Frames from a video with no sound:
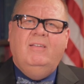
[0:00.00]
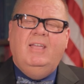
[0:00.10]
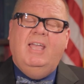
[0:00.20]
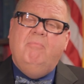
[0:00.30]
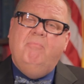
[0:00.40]

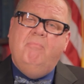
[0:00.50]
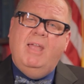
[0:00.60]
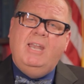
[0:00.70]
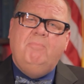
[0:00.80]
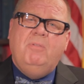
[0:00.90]
And
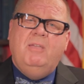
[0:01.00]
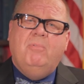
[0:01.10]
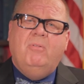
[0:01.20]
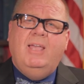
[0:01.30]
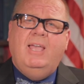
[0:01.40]
many
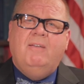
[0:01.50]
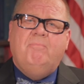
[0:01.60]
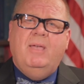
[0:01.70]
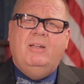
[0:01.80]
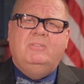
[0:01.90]
people
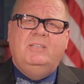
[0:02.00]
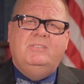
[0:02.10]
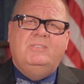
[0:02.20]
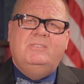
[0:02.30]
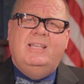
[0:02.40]
have
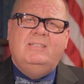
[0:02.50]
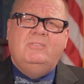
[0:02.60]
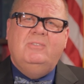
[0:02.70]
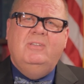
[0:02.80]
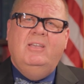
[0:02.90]
penalties
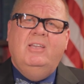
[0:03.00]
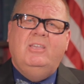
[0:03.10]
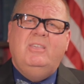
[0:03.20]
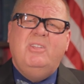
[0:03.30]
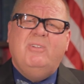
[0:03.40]
assessed
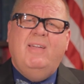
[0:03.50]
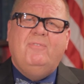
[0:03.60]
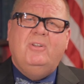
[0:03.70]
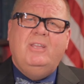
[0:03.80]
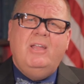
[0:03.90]
year
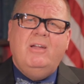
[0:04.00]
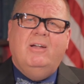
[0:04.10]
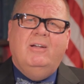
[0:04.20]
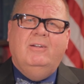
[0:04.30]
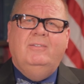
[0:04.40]
after
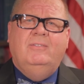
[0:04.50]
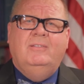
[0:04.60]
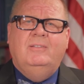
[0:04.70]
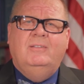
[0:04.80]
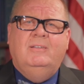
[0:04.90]
year.
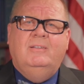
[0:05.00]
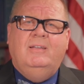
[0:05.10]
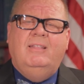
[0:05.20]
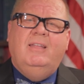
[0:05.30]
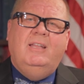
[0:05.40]

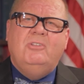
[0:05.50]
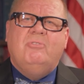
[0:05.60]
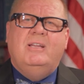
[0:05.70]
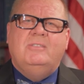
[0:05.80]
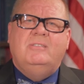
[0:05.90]
And then
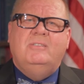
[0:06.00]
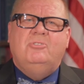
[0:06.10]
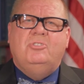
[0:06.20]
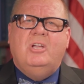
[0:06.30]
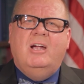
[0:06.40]
interest
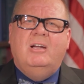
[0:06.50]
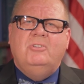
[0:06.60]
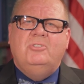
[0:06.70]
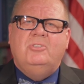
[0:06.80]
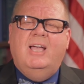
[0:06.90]
is
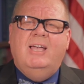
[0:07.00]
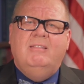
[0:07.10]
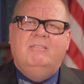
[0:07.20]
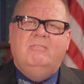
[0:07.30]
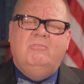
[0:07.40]
charged
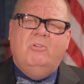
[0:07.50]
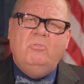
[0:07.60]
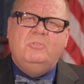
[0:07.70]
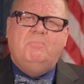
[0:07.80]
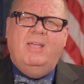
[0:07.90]
on
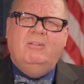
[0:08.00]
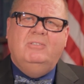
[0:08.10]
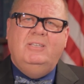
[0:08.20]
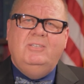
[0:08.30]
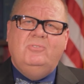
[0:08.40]
those
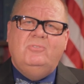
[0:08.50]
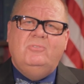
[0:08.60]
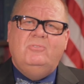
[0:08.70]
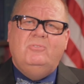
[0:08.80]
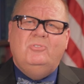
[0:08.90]

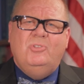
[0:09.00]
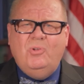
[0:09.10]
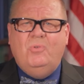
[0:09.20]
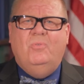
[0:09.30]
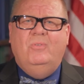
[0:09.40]
penalties
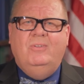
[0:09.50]
too.